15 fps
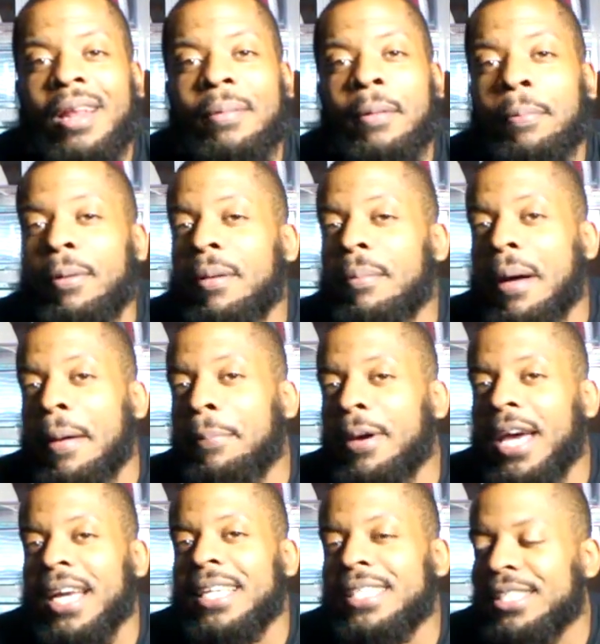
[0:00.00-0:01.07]
They be putting my
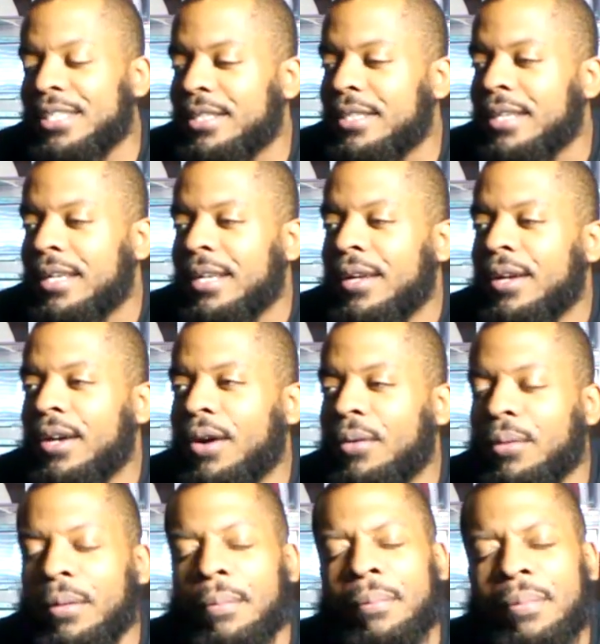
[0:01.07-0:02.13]
packages
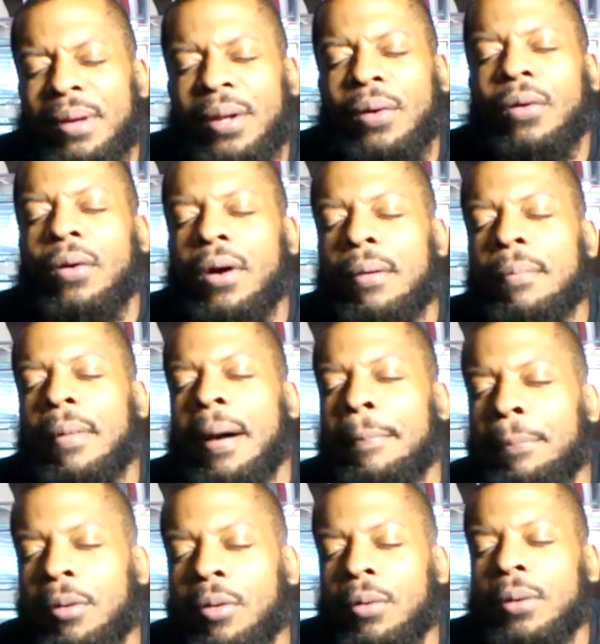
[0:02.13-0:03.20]
on the middle of
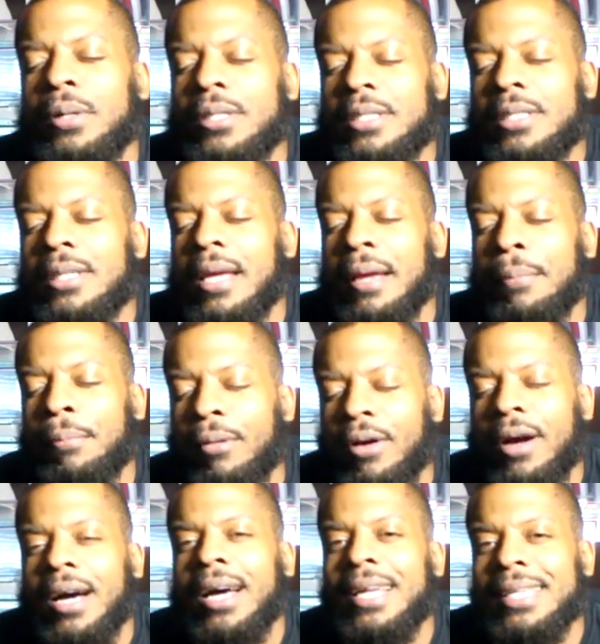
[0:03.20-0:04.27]
my porch in
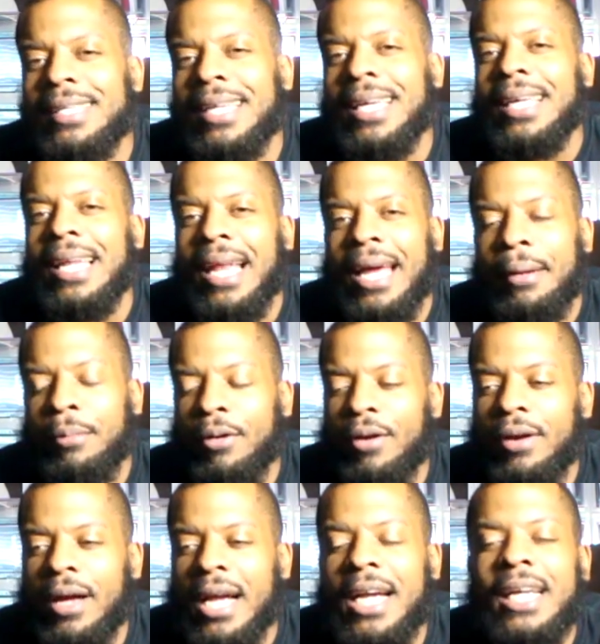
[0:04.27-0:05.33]
broad daylight,
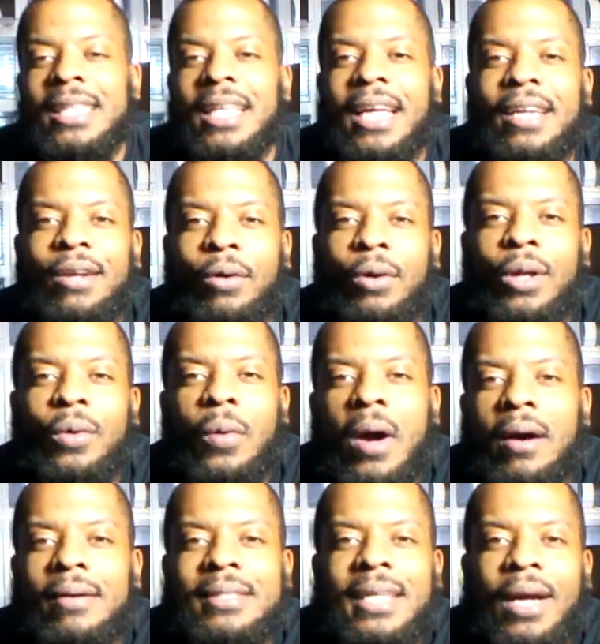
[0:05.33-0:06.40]
bro. I got that noti
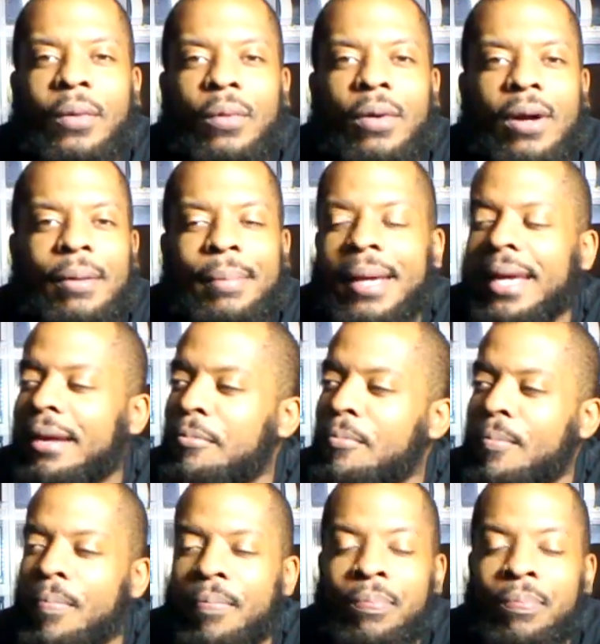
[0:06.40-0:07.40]
while I was at work, man.